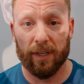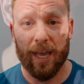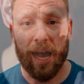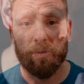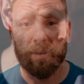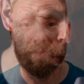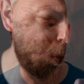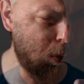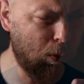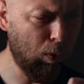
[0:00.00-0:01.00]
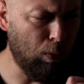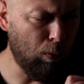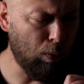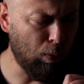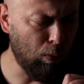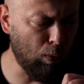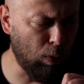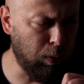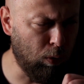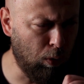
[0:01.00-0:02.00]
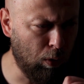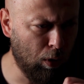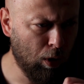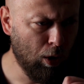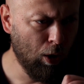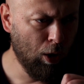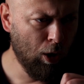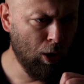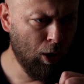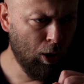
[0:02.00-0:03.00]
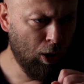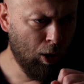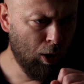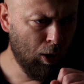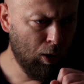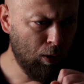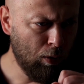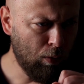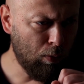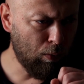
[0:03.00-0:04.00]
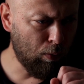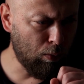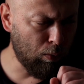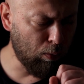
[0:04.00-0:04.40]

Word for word: However, if you are not healthy enough to exercise for any other reason,